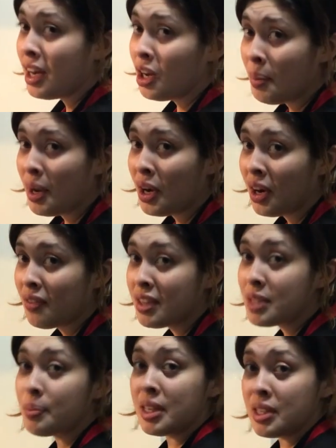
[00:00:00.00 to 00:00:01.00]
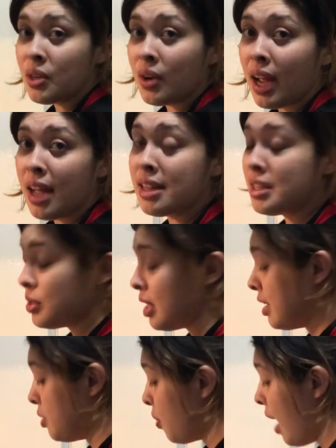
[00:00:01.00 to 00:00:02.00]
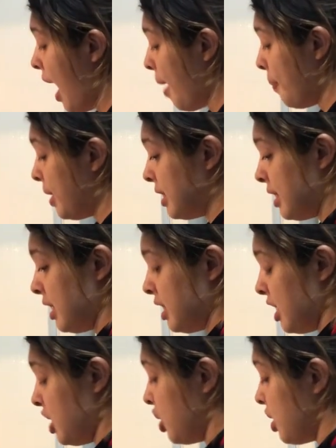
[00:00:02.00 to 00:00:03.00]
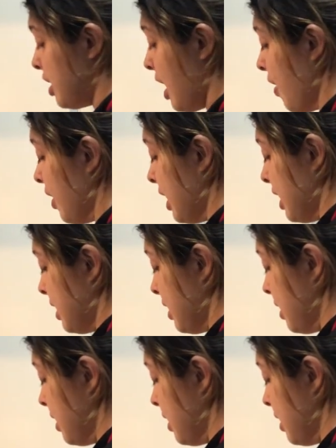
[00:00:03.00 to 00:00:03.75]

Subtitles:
a little bit nervous, but it's okay. It's what happens. It's just how it is.